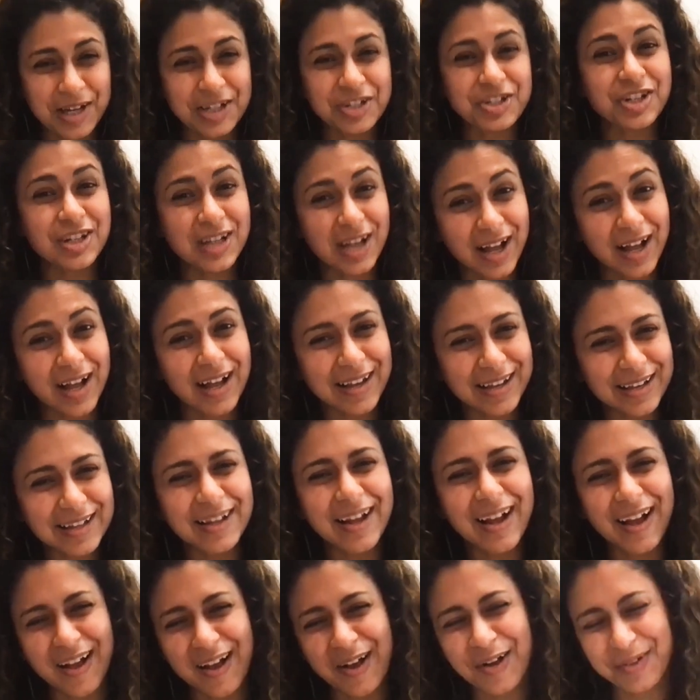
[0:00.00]
my
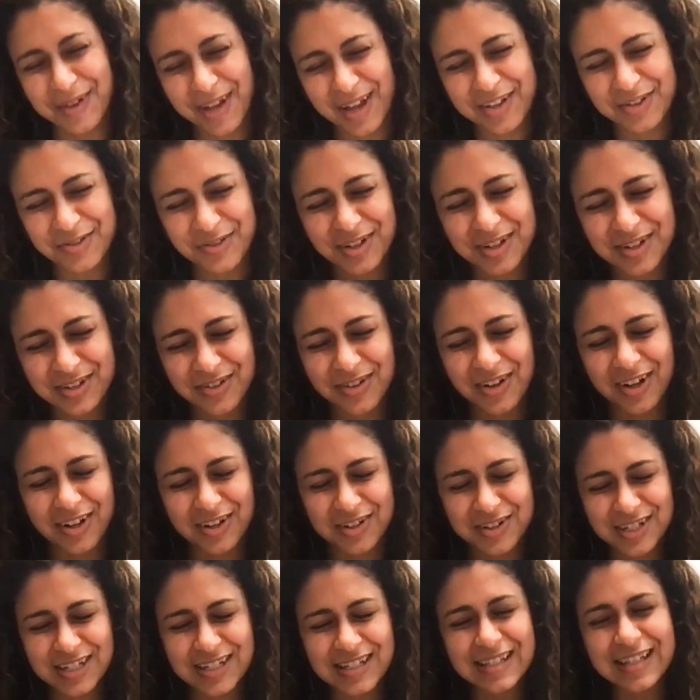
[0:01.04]
GI,
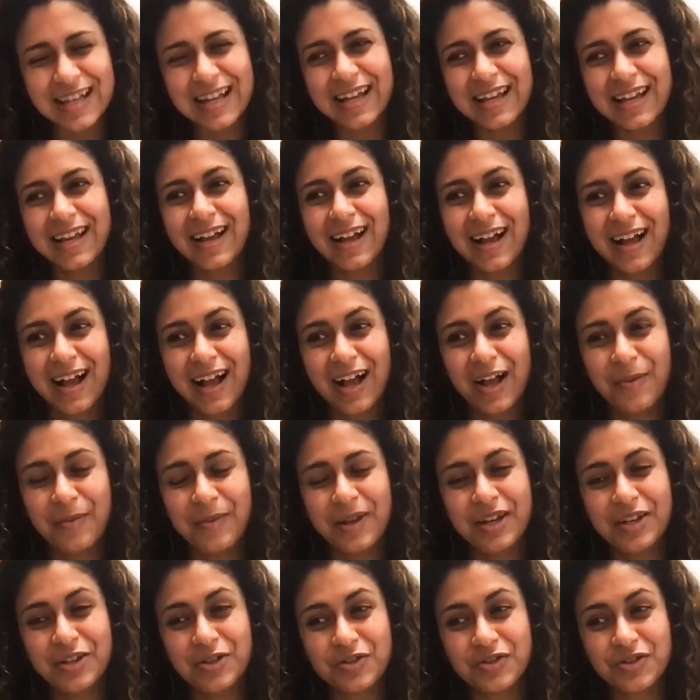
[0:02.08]
gastroenterologist,
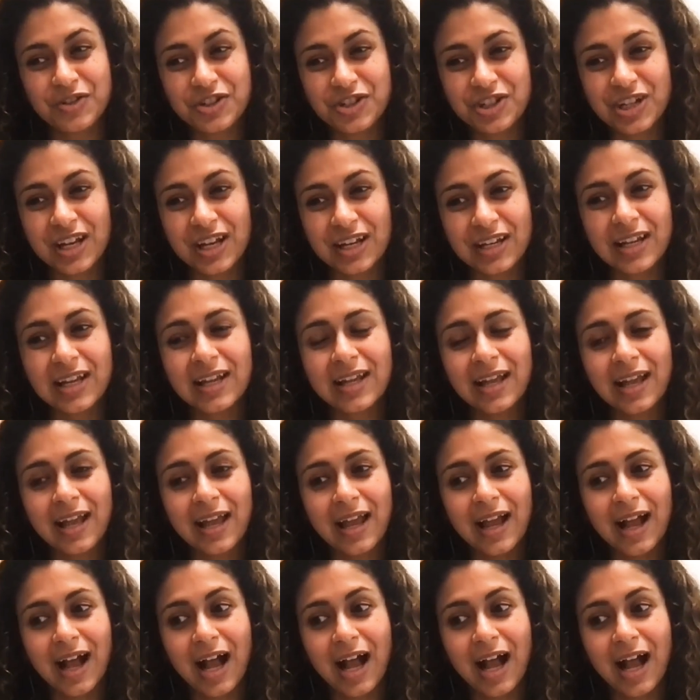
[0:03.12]
and nutrition.